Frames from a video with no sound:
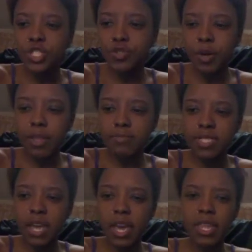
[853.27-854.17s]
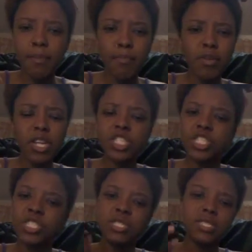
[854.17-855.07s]
You know what I'm saying? And Bree,
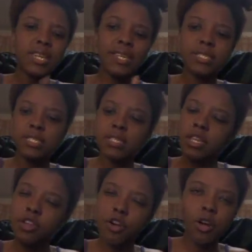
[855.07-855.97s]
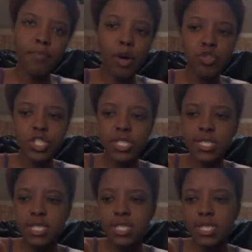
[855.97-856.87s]
she's getting in her
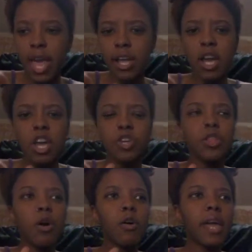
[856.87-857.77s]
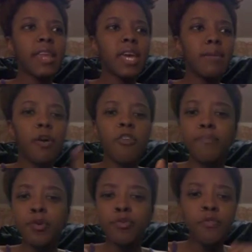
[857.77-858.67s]
emotions and it's like, okay, they
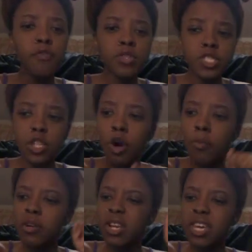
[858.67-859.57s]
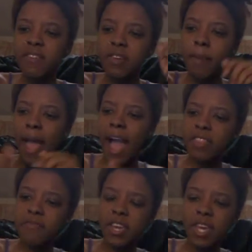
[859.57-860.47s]
both beautiful and sober. Leave them
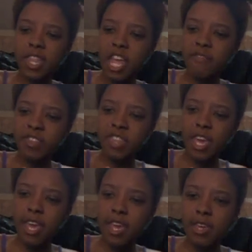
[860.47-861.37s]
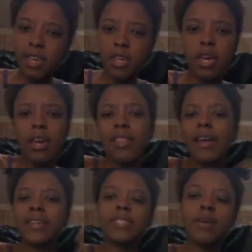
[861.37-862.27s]
out of it and everything. And
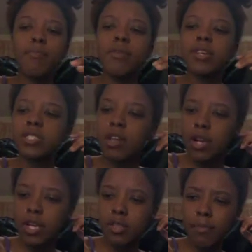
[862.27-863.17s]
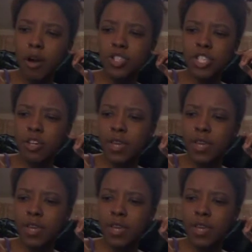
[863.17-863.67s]
like I said, Bree is starting to get emotional.